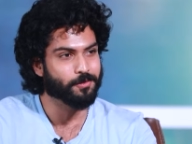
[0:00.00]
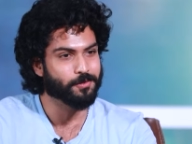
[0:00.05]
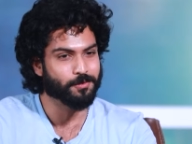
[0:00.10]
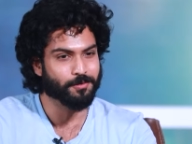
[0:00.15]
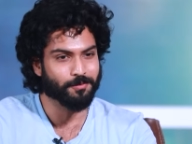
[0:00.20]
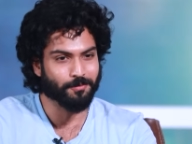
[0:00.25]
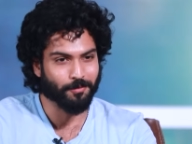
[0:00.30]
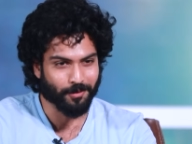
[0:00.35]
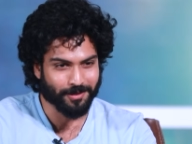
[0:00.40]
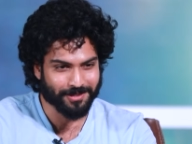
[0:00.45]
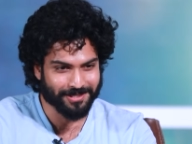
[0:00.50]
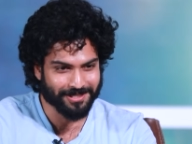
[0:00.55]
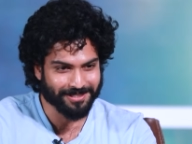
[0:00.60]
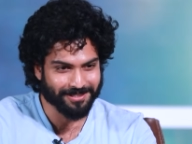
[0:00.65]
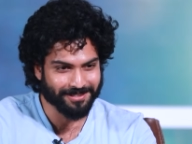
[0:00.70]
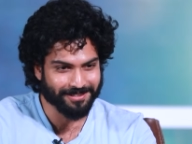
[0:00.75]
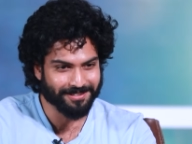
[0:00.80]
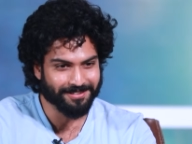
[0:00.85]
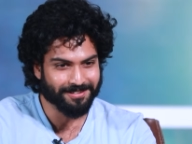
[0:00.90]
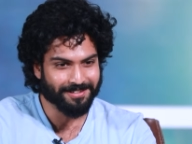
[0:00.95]
roju watch
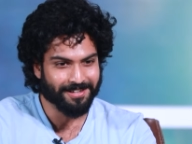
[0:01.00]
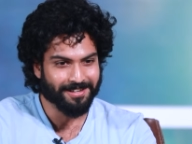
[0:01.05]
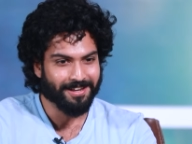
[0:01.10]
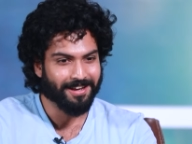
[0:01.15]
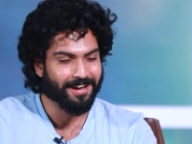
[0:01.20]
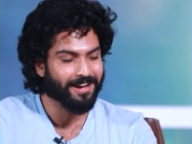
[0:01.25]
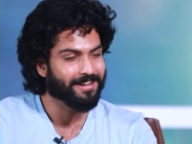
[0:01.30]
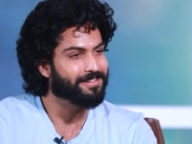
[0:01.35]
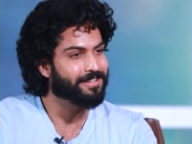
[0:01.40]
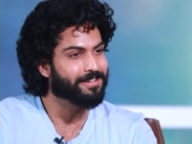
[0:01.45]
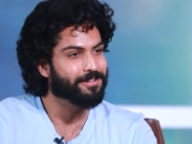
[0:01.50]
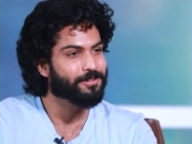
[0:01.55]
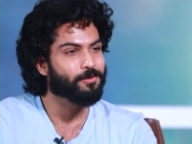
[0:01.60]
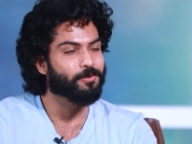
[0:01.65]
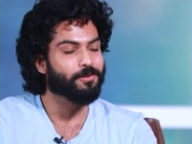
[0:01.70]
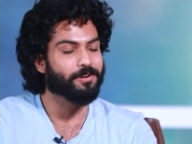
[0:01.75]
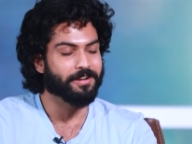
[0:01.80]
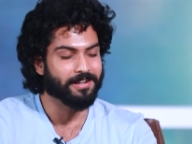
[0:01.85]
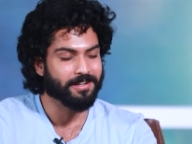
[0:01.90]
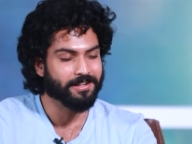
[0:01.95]
cheyandi. I think you
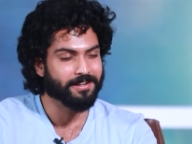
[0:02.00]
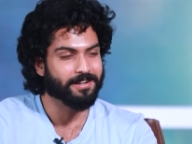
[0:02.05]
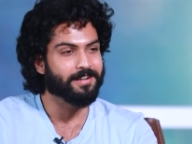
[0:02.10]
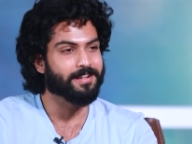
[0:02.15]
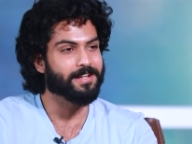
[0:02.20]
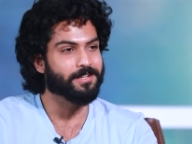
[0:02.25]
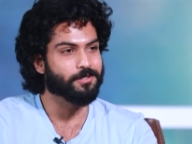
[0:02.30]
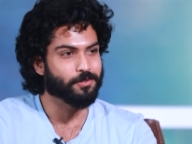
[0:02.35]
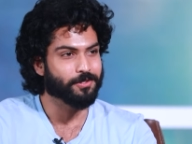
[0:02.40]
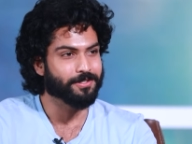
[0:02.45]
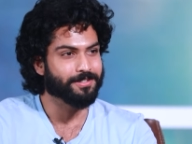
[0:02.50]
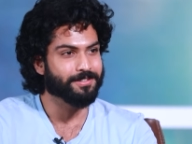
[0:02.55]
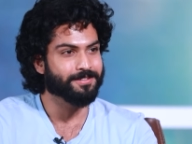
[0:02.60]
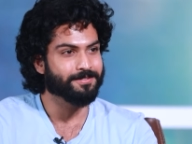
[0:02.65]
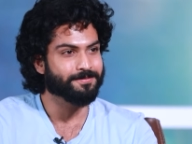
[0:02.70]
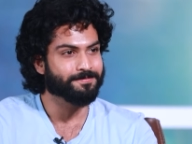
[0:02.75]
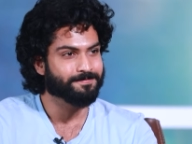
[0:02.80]
will really really enjoy it.